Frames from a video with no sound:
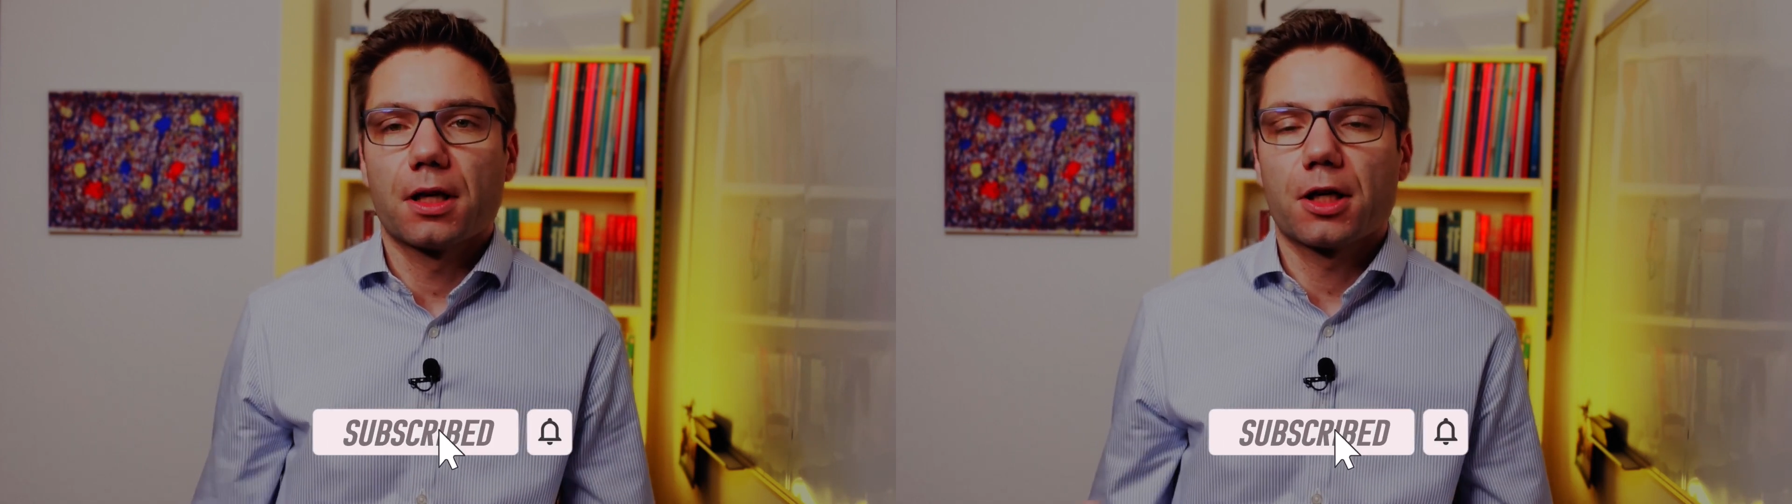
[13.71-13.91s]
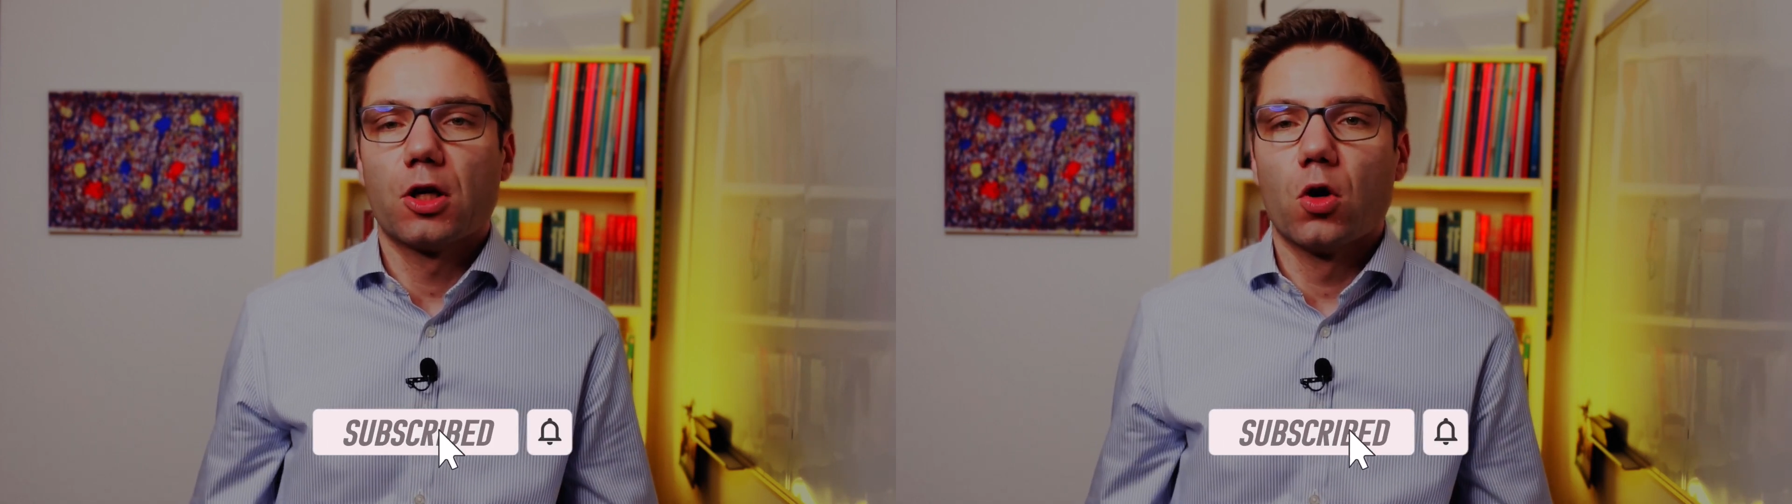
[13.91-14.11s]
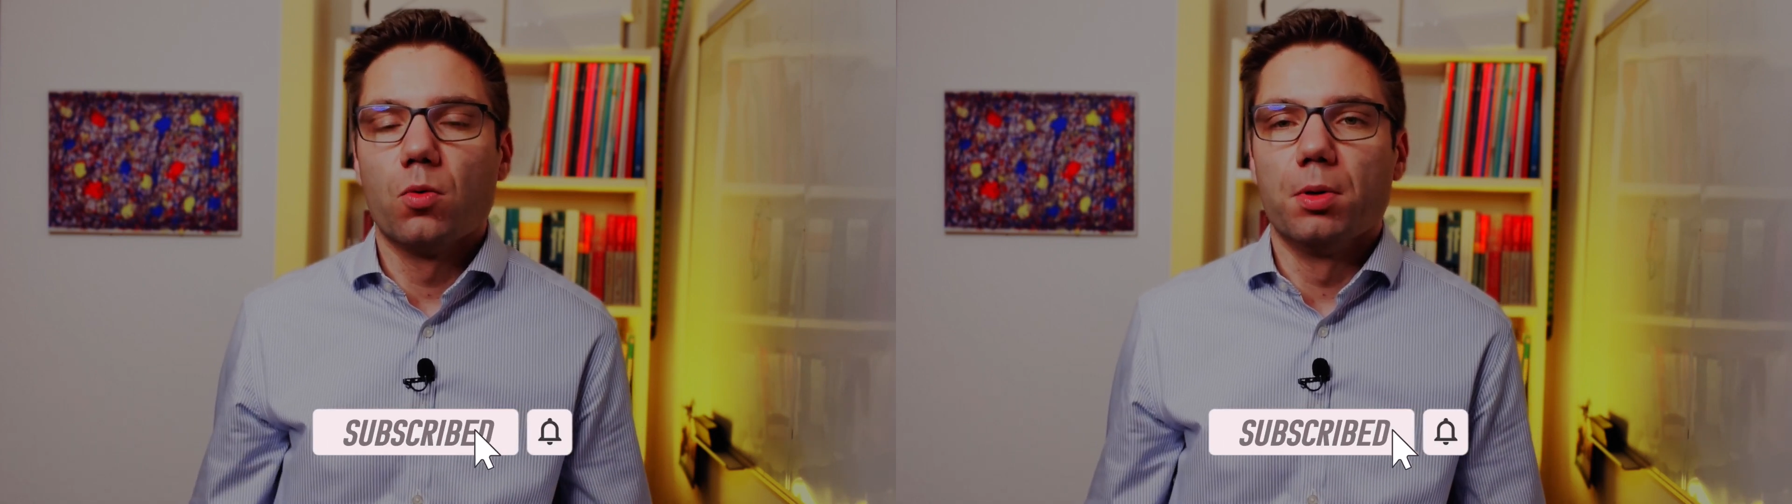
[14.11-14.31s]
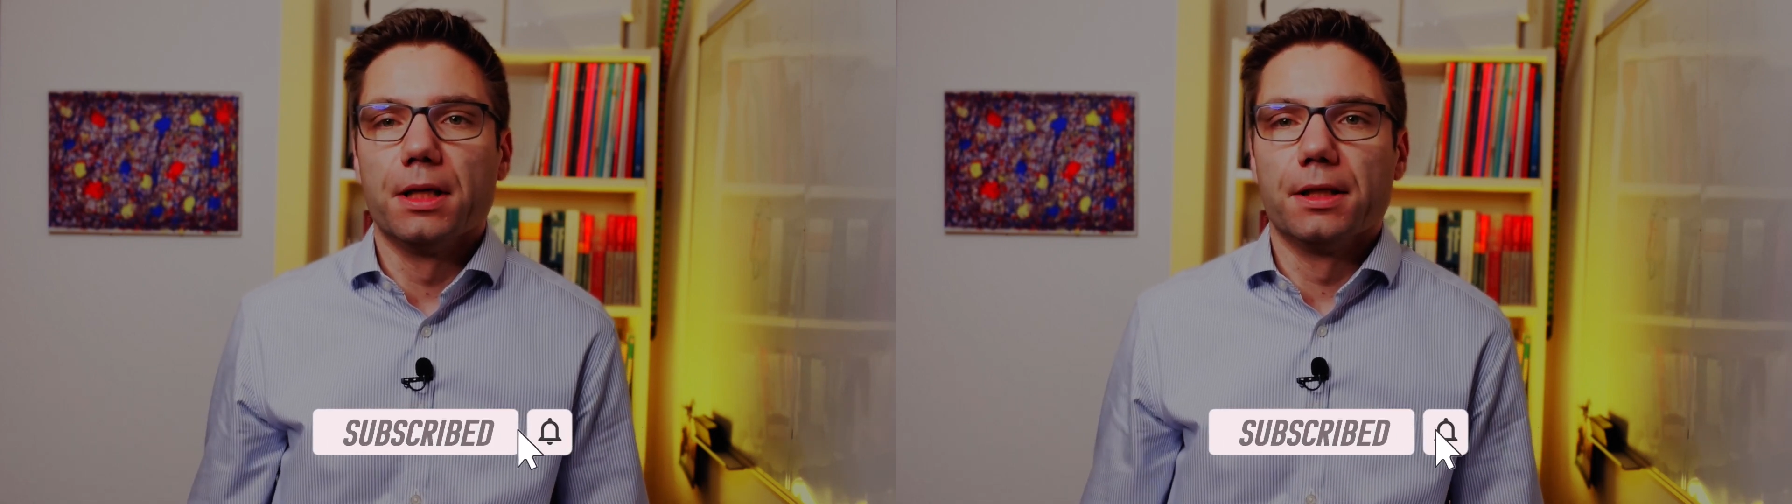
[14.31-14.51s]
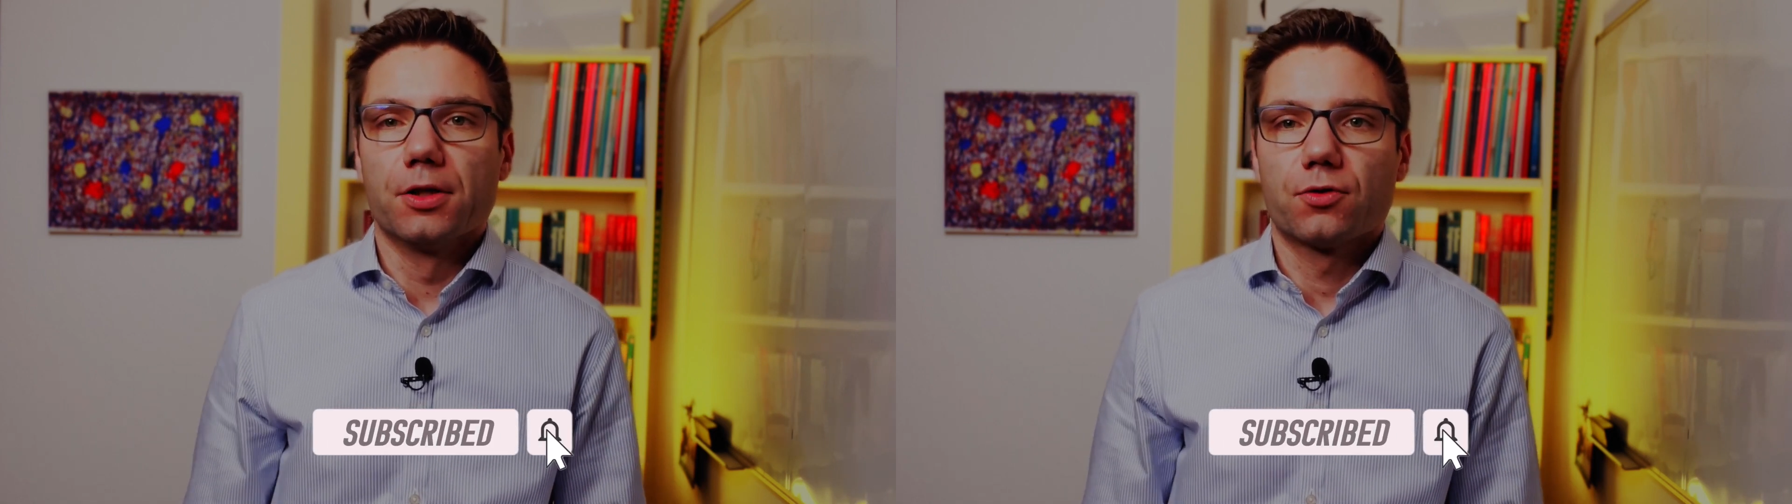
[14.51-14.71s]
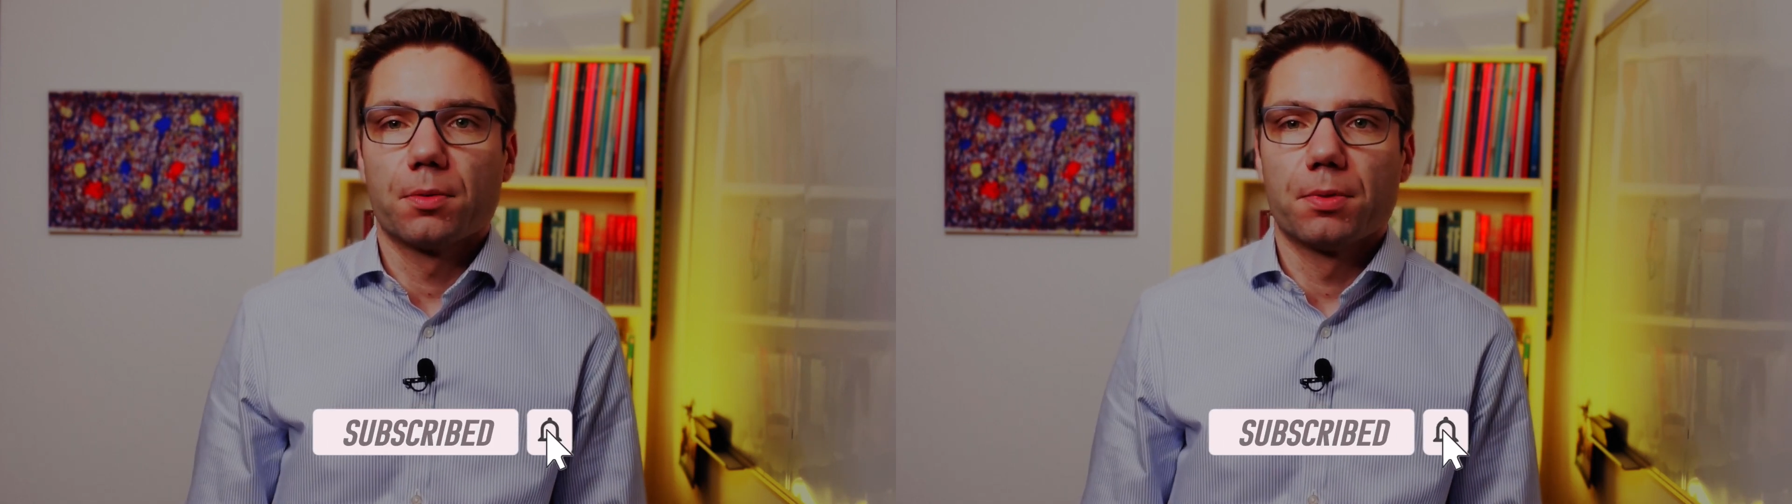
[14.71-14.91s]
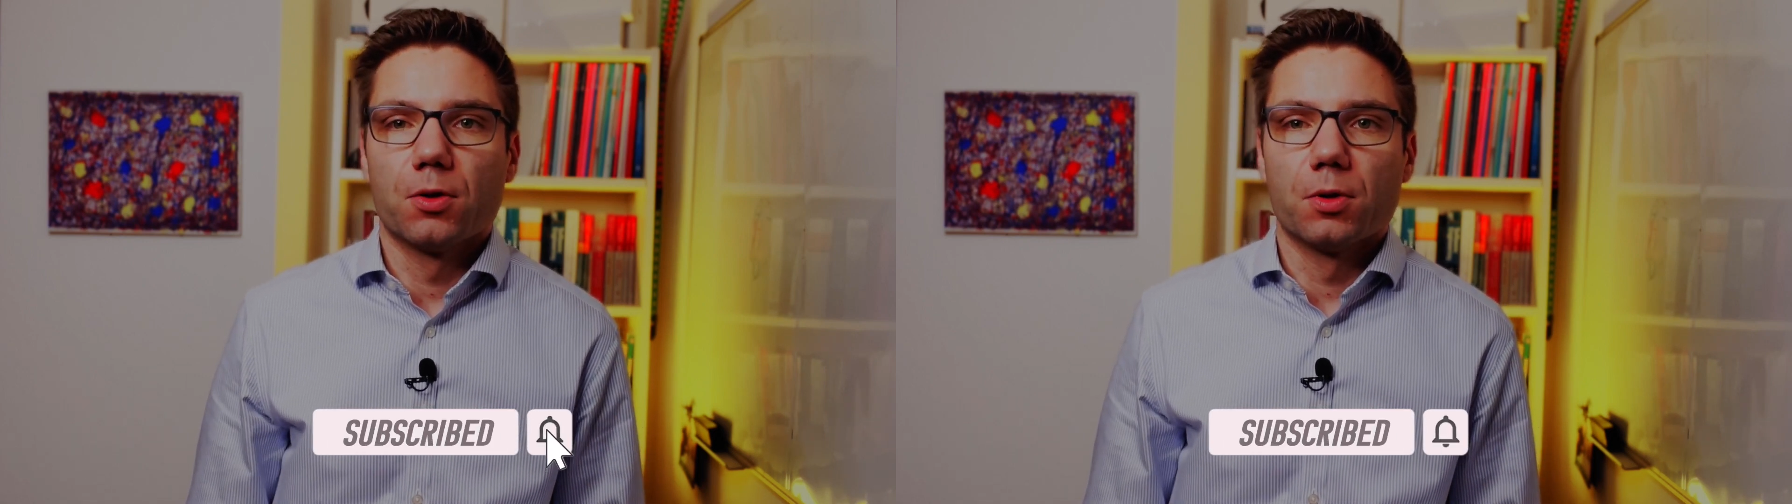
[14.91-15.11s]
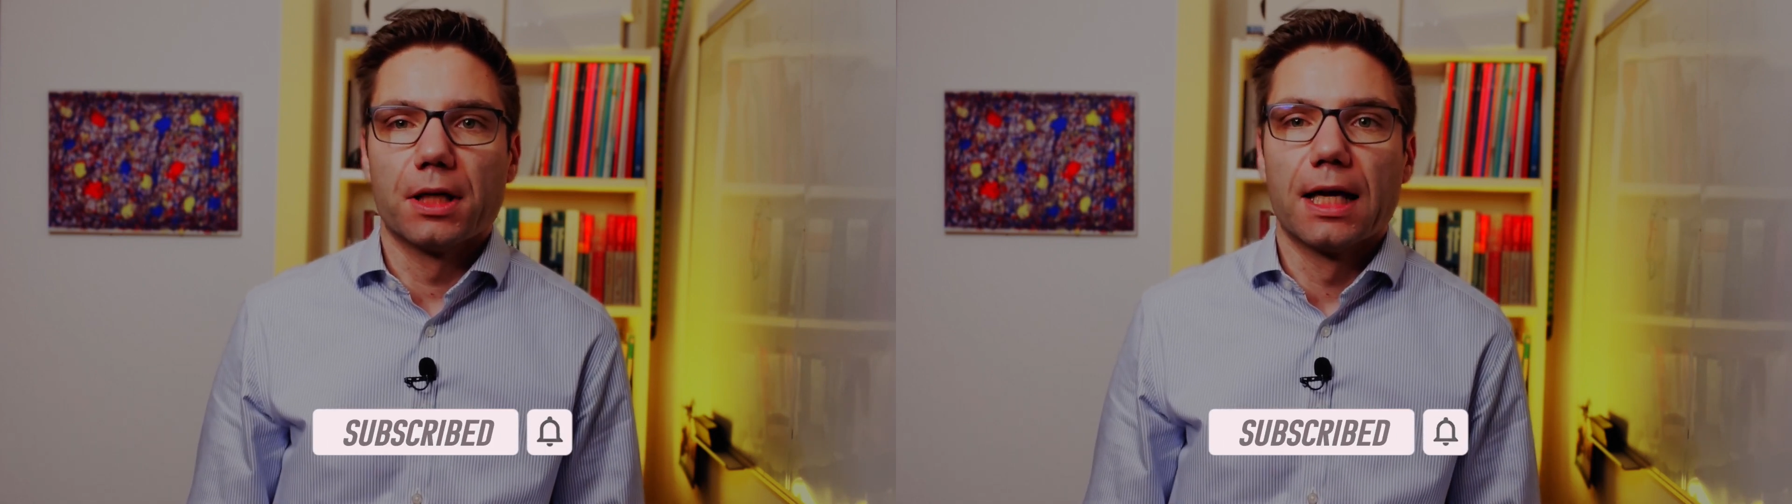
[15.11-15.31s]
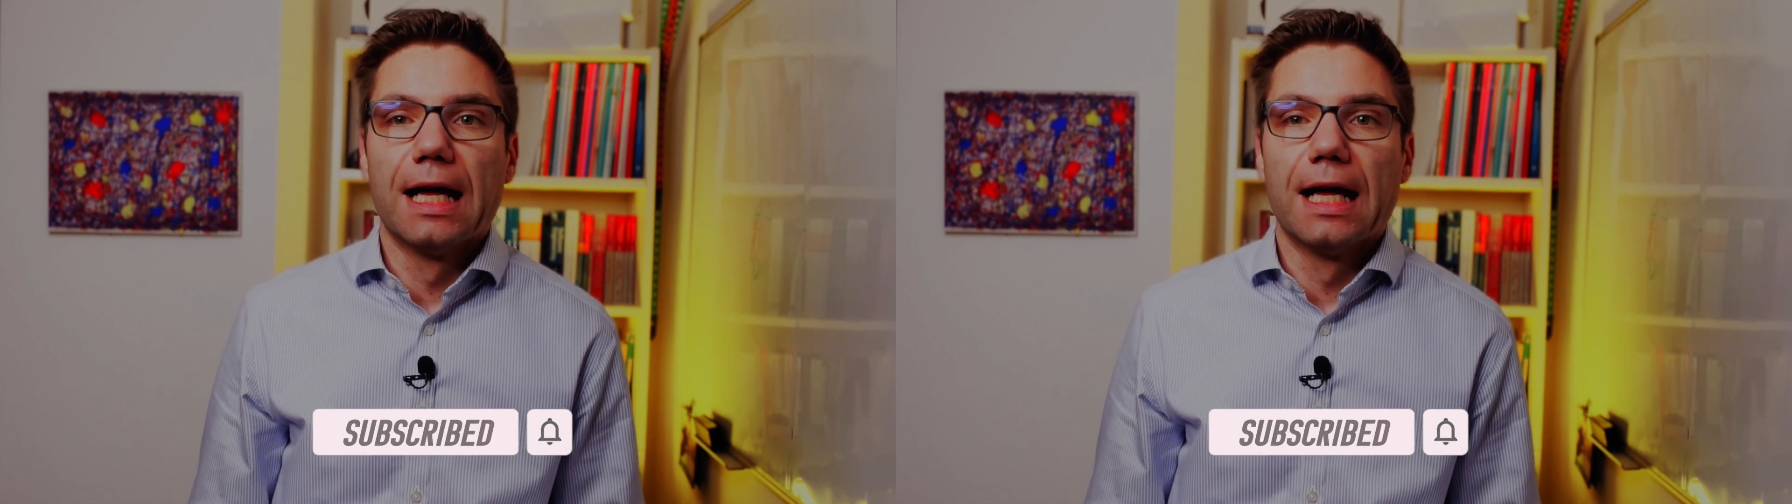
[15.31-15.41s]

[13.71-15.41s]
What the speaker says: globally distributed,